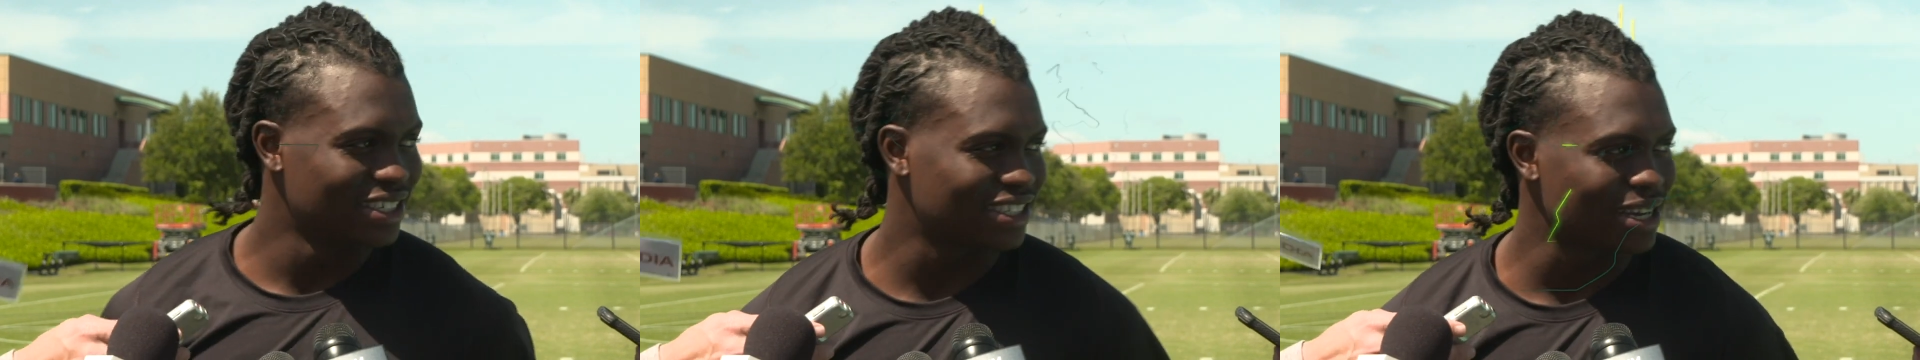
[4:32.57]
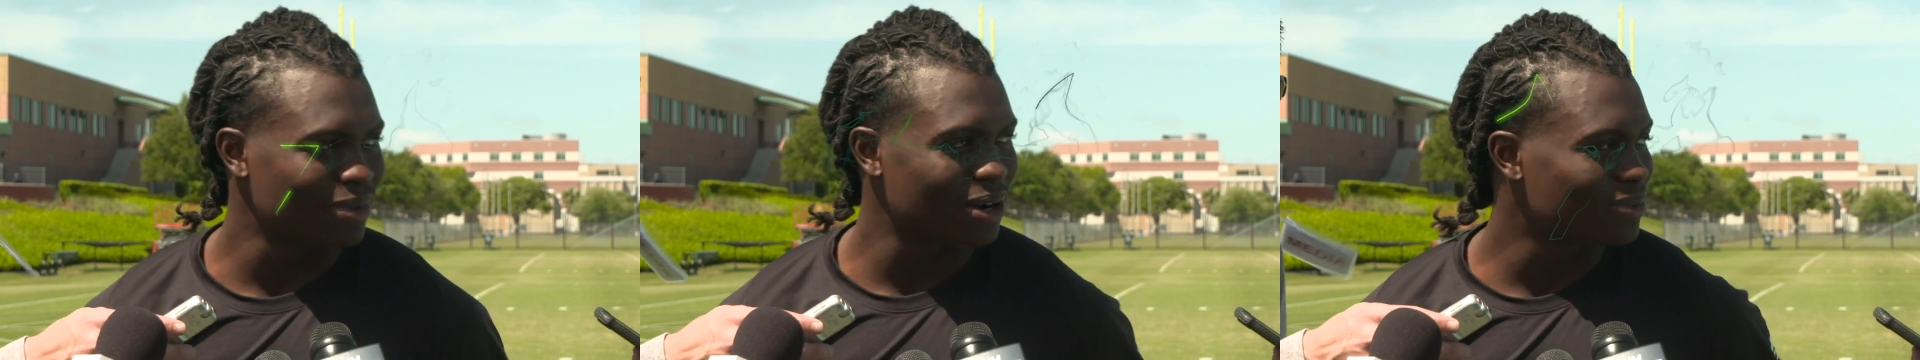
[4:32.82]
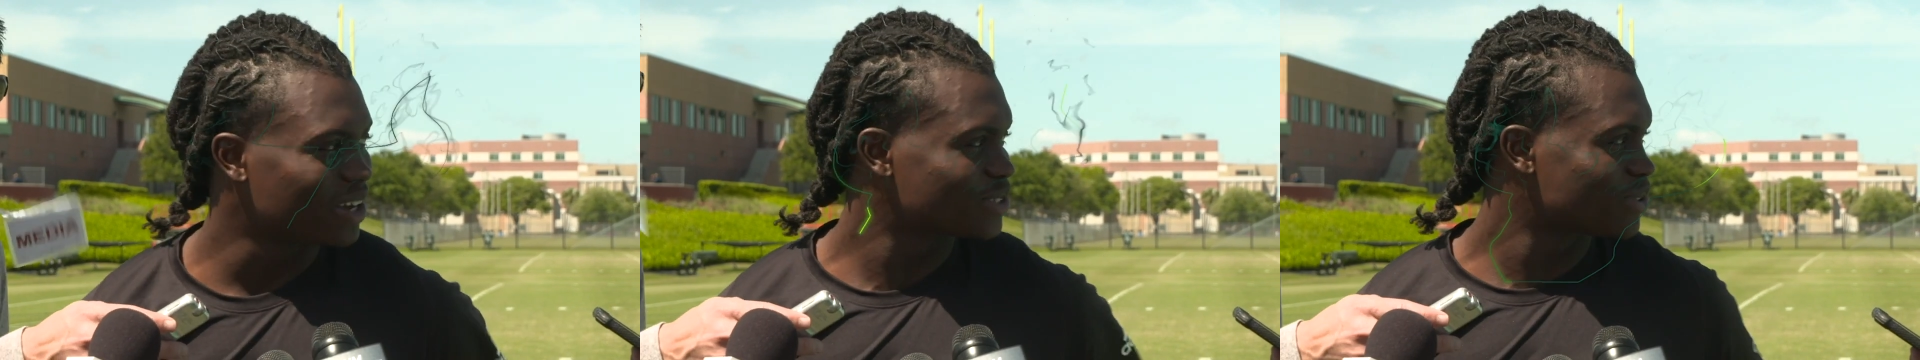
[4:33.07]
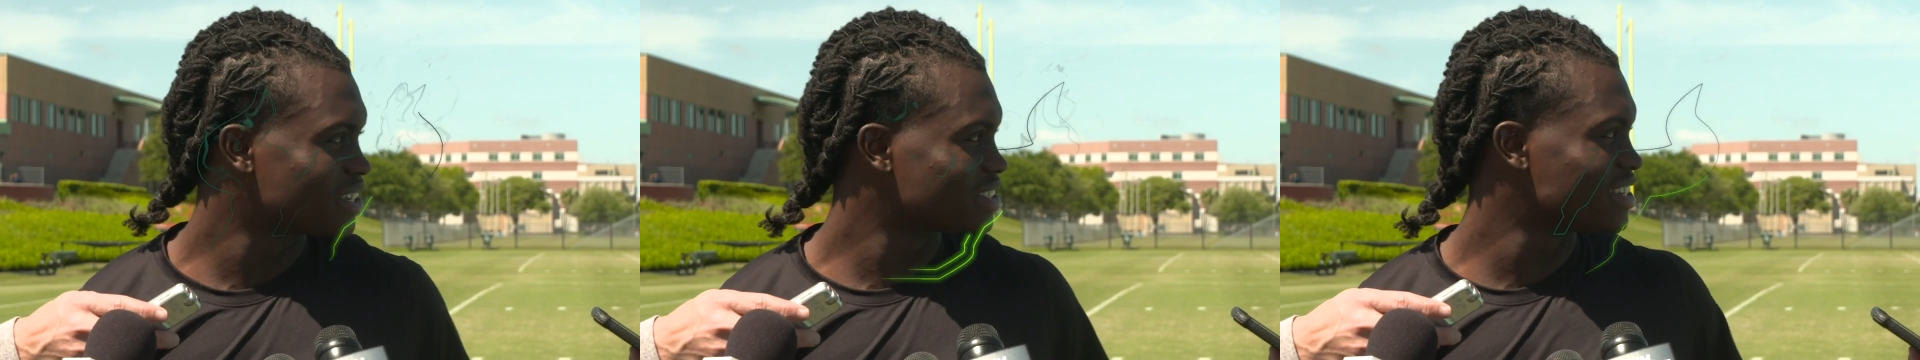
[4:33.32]
shed my blood,
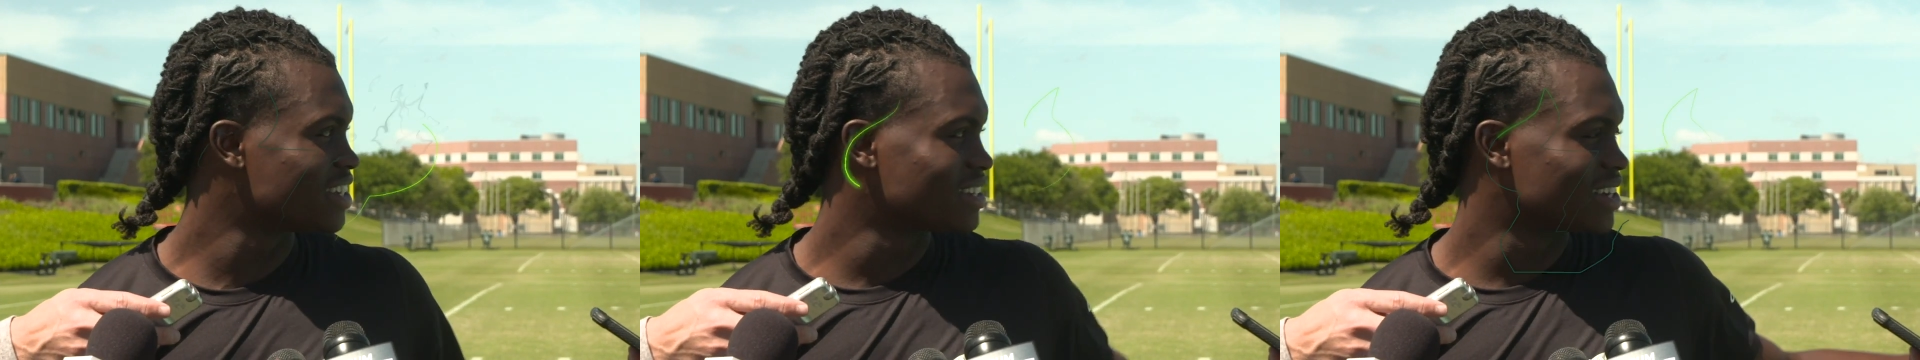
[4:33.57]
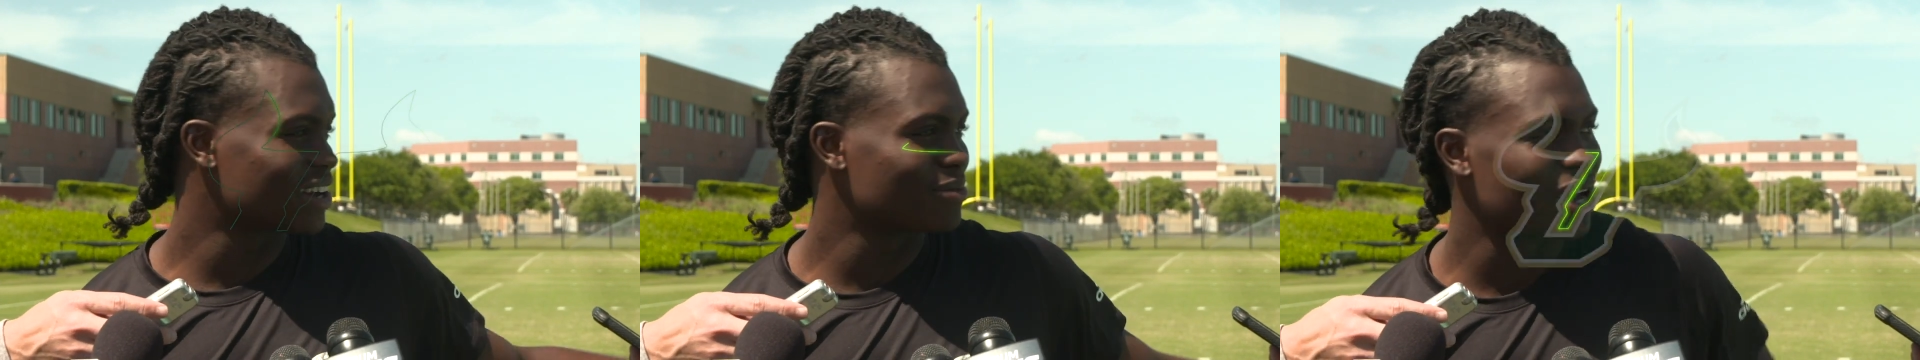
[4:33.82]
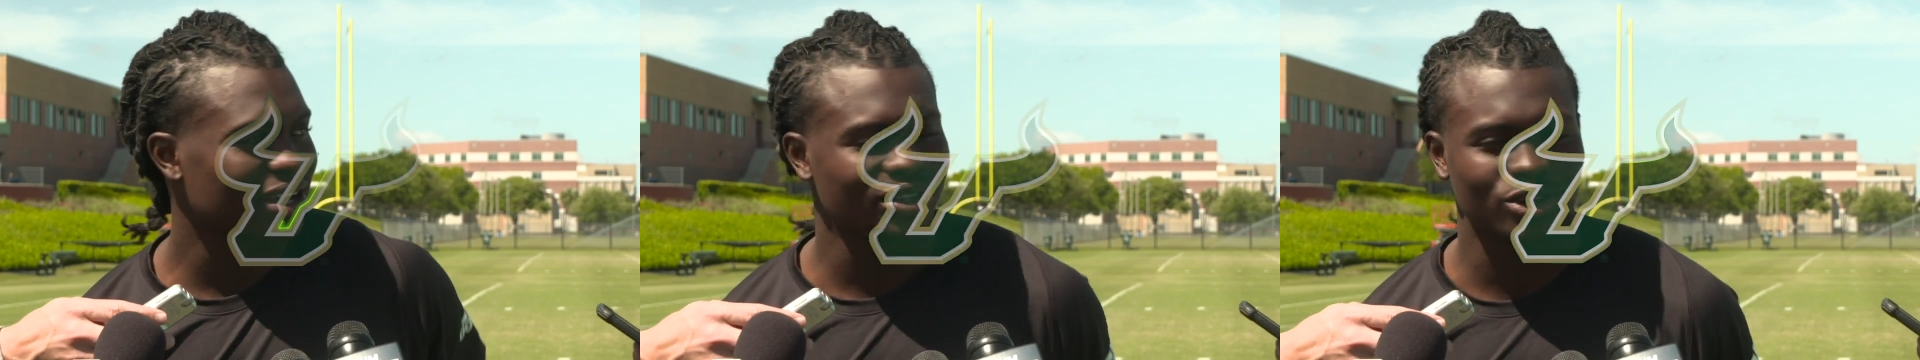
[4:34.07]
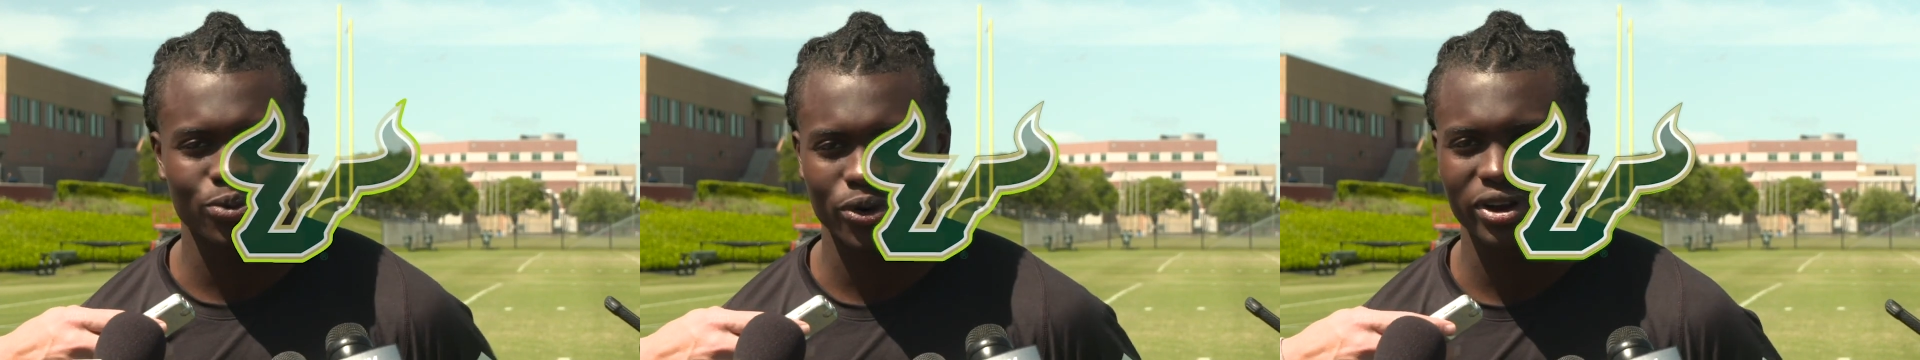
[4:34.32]
sweat, and tears, and to come back
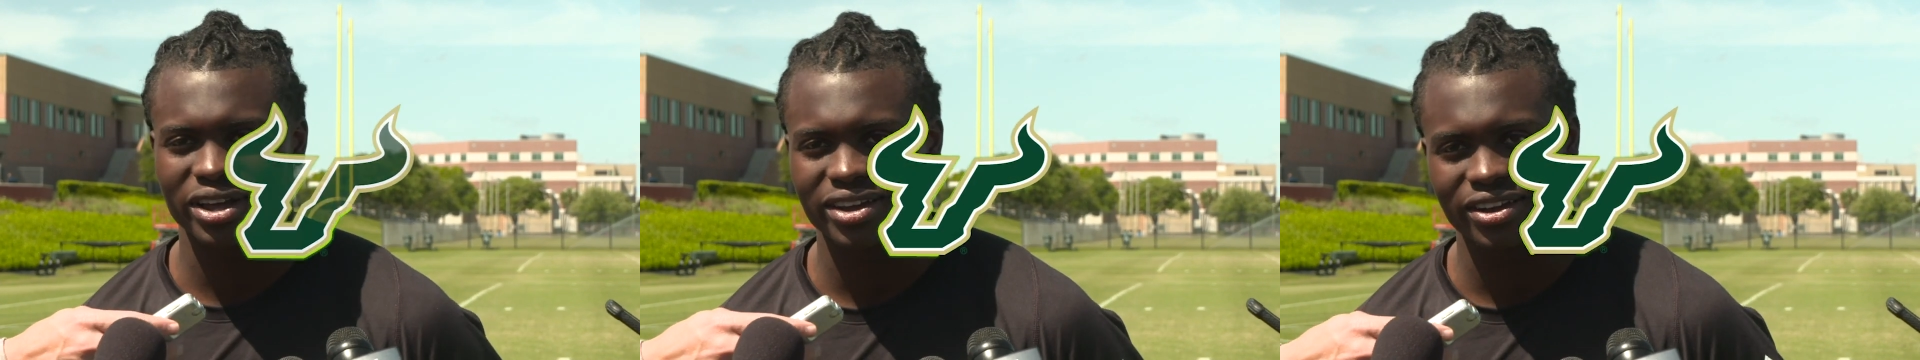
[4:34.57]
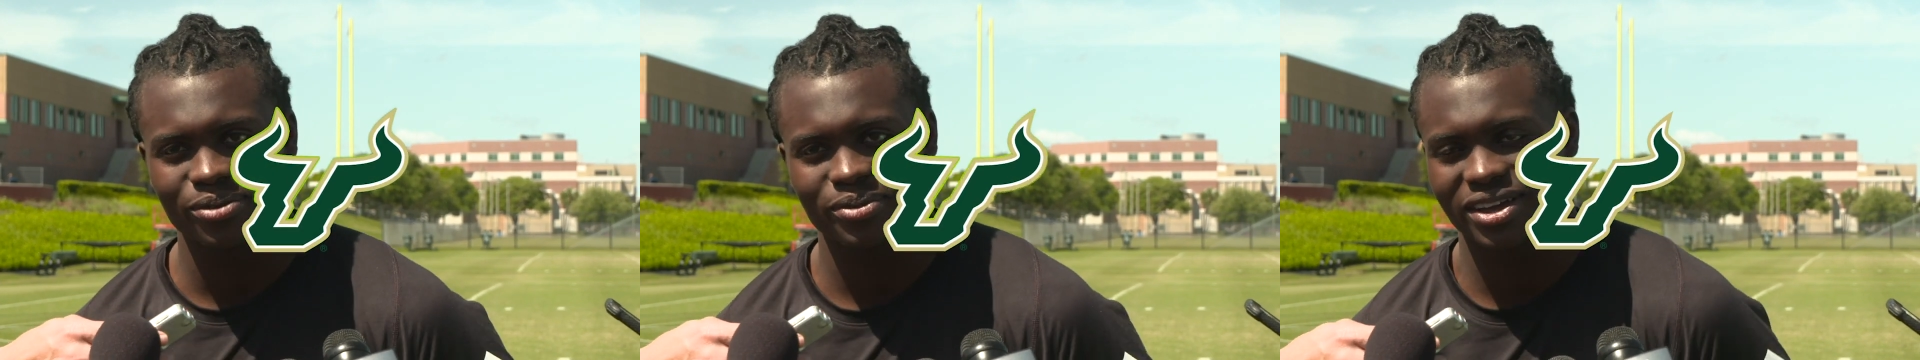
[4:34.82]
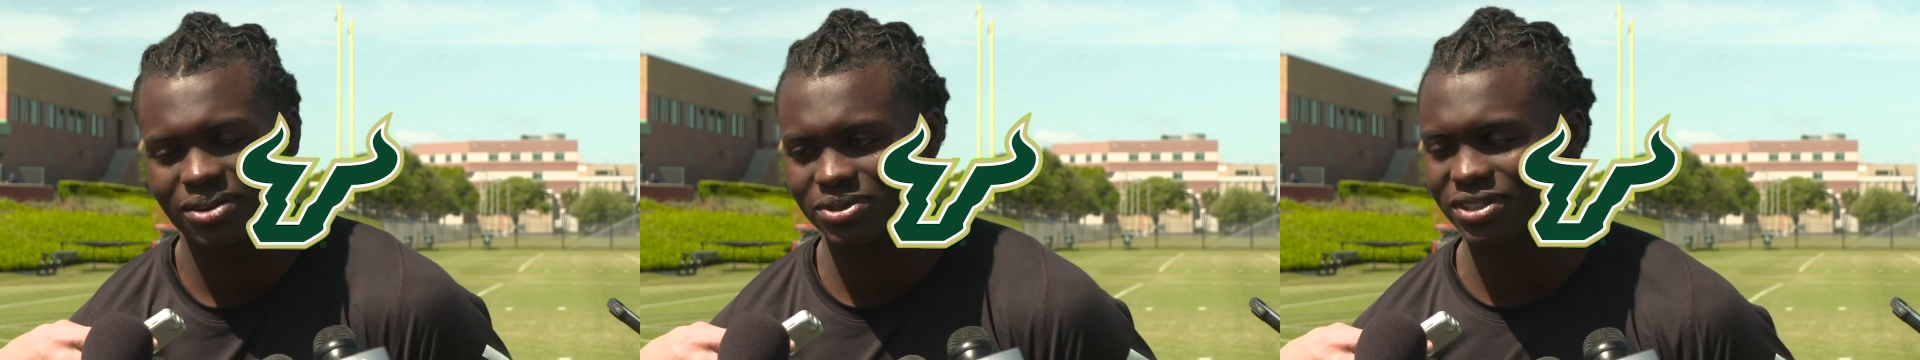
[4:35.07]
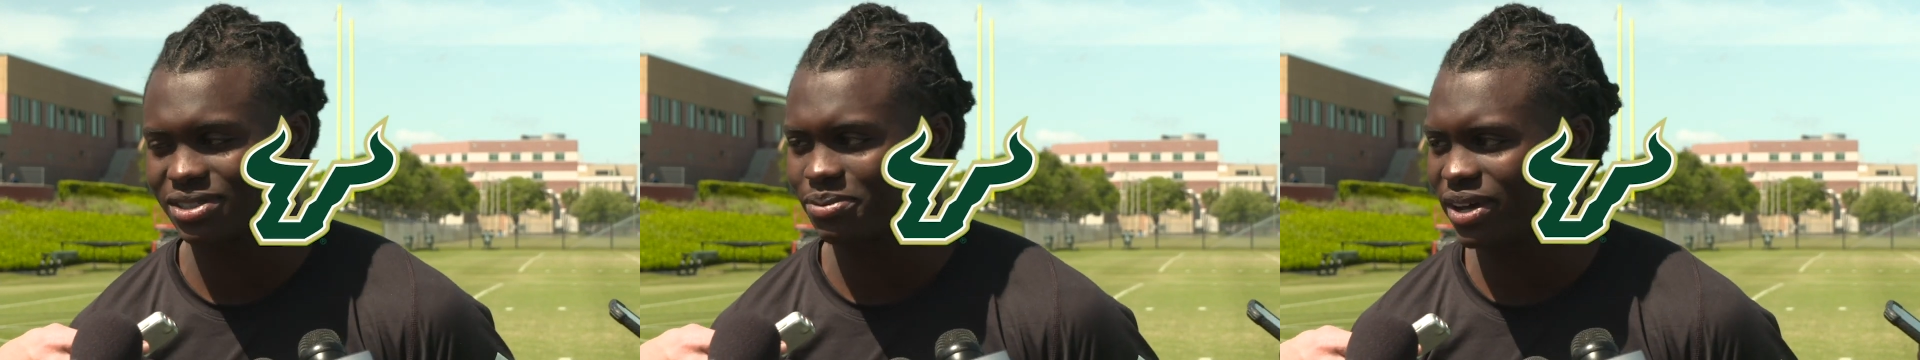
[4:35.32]
and do Pro Day here, man, it was
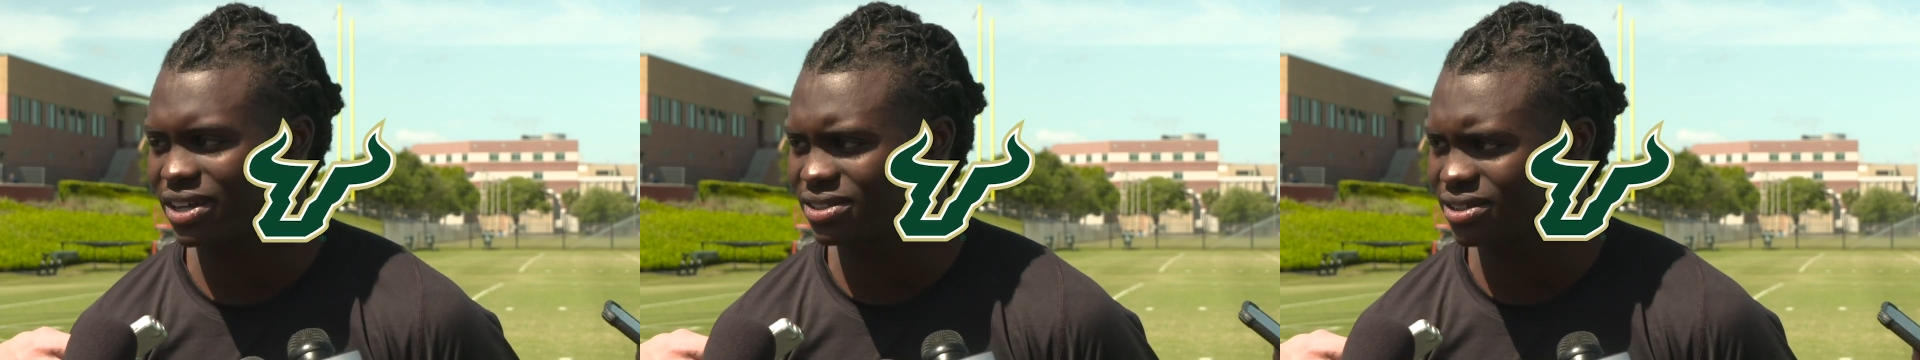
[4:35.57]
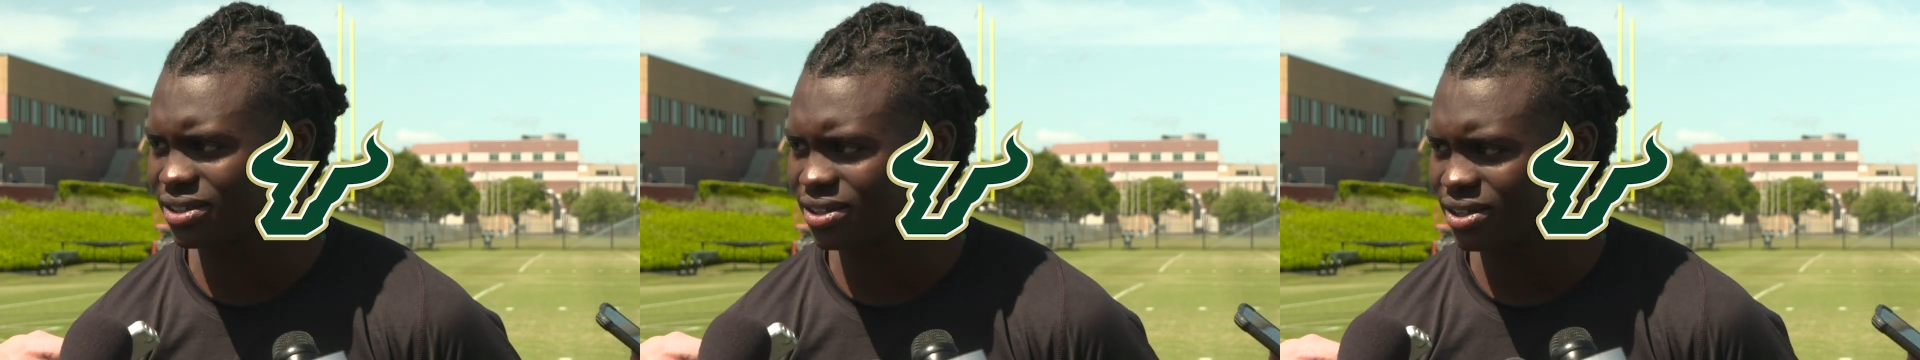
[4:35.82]
just amazing.